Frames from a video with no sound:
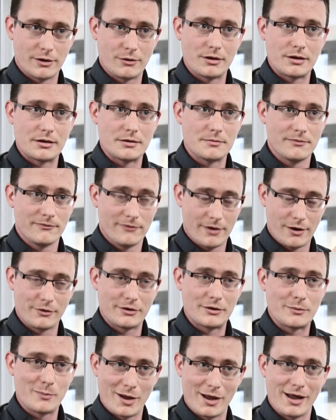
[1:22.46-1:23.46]
very,
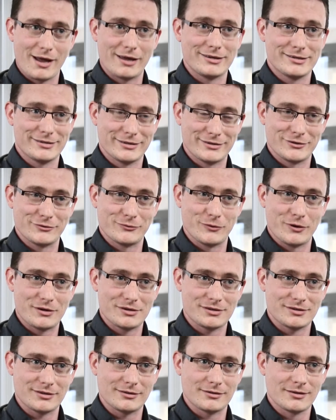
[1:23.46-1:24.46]
very bad
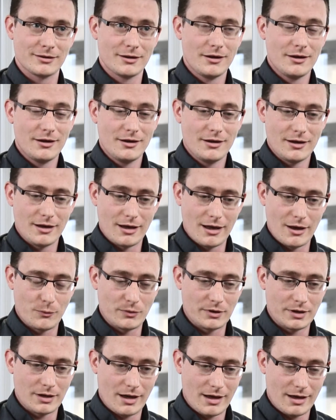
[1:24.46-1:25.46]
situation. Uh,
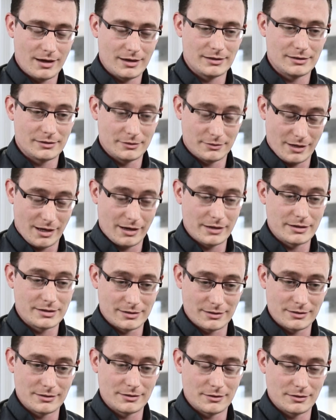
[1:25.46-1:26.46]
we had that
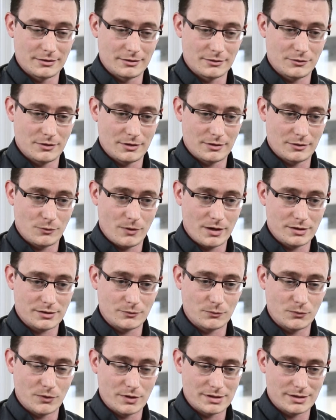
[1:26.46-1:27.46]
incident in, in
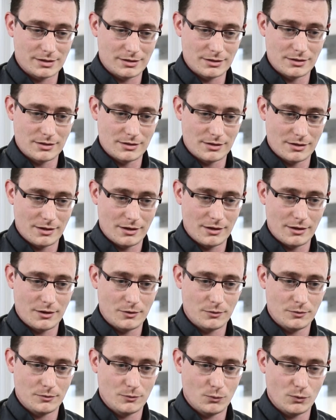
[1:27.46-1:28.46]
question was the
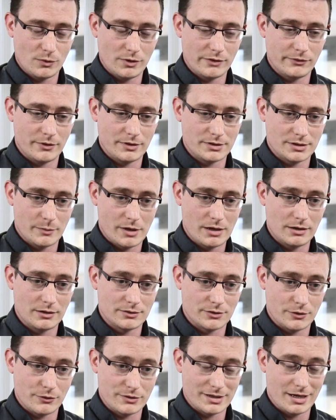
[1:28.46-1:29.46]
uh, one of our domain
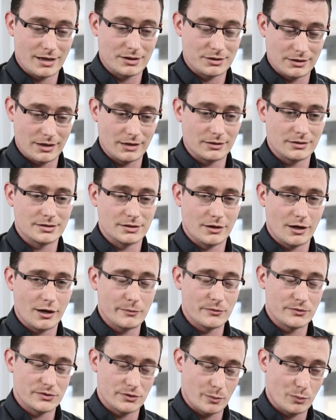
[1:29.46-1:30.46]
controllers. Actually, at the
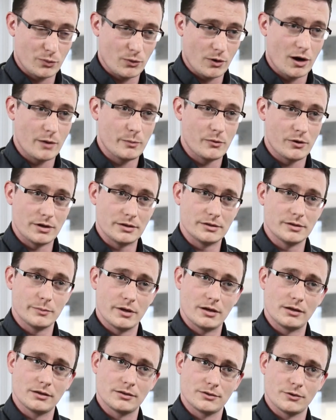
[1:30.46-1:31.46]
time, it was our primary
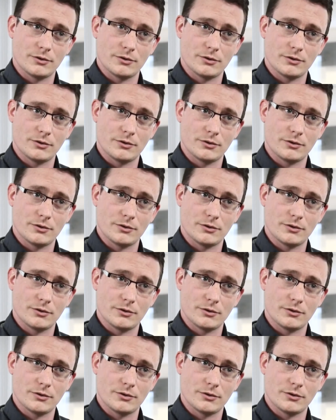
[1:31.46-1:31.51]
domain